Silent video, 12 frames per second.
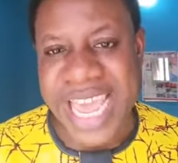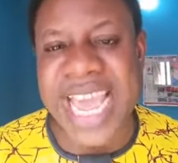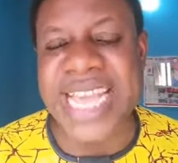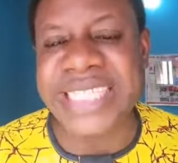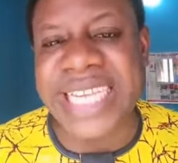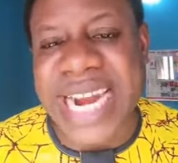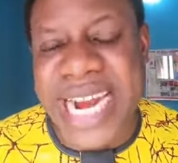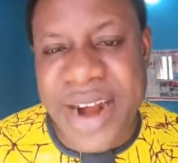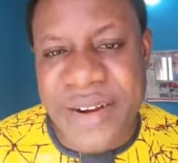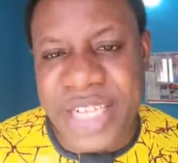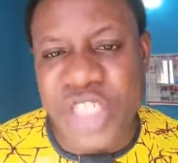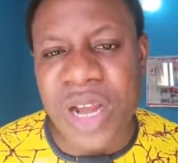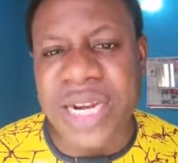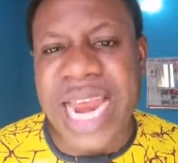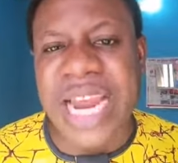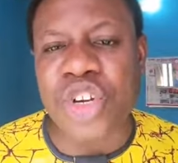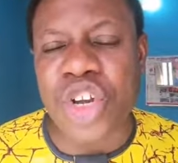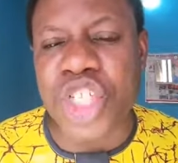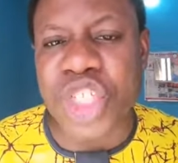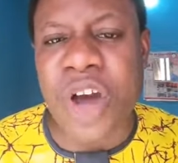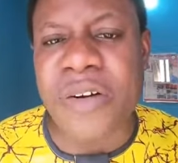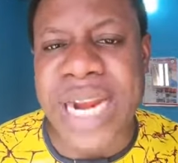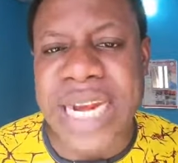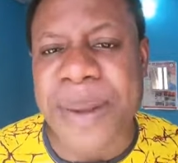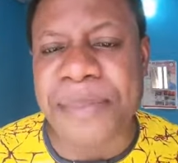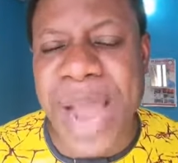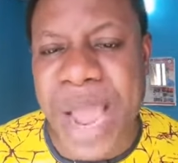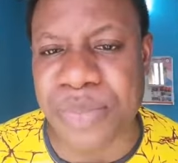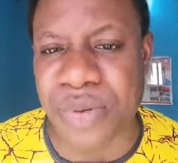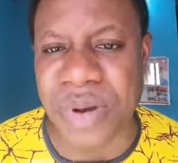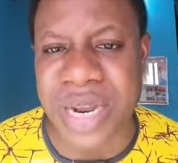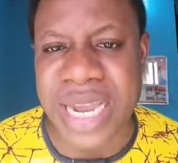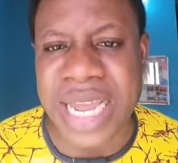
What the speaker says: A generation that does not read the Bible,